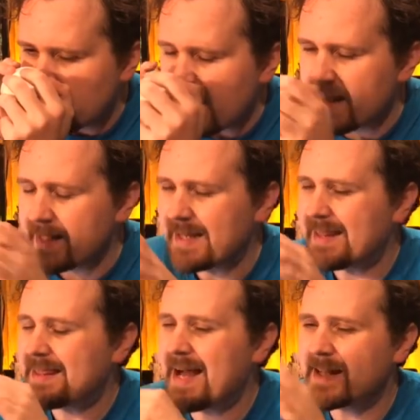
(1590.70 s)
and
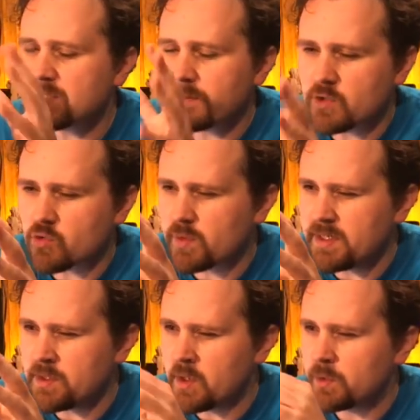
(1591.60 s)
lots of green
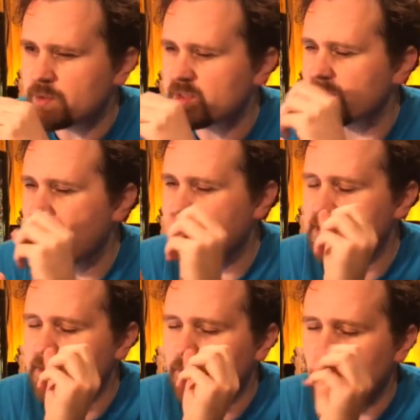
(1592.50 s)
notes, lots
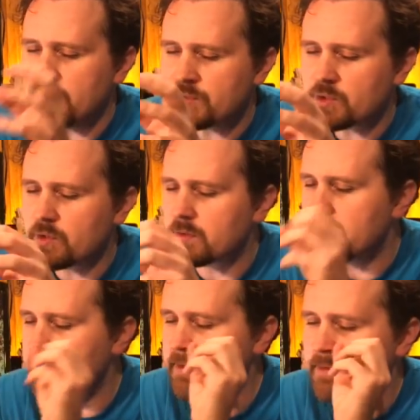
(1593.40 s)
of
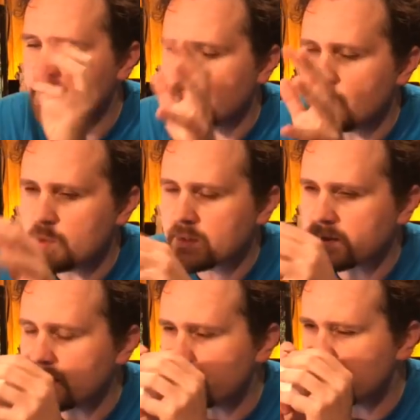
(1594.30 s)
wintergreen,
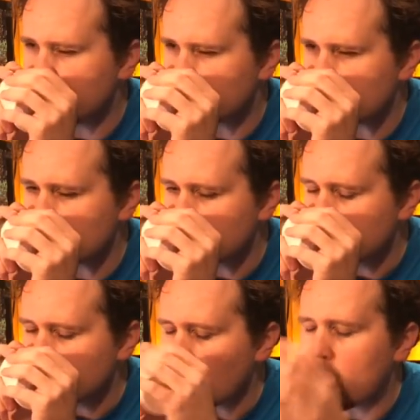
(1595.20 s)
eucalyptus,
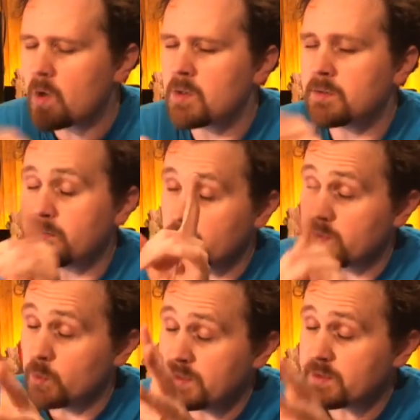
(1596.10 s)
all the
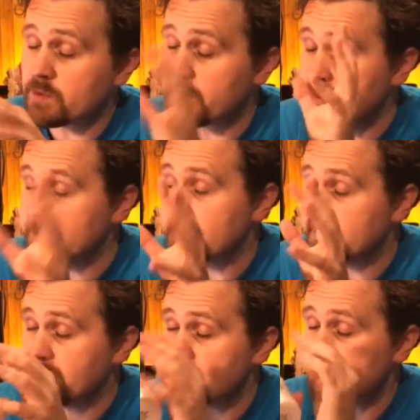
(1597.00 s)
wintergreen at
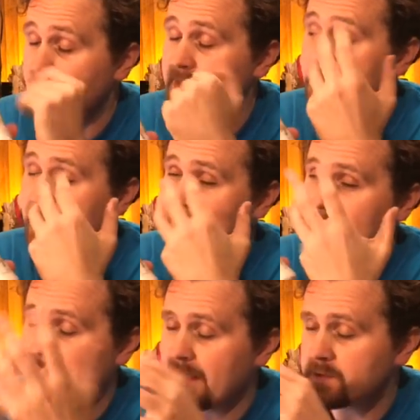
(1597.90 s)
least,
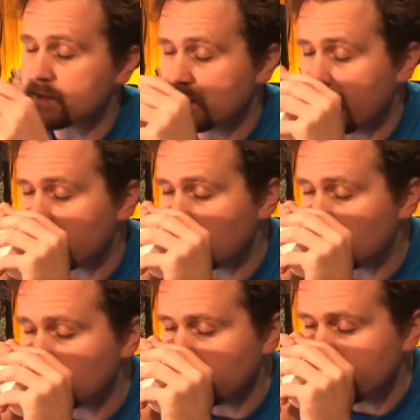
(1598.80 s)
enhancing that
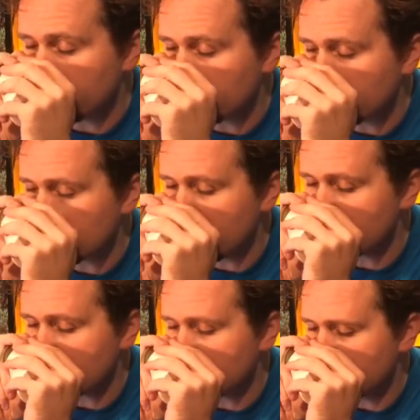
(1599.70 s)
cooling sensation.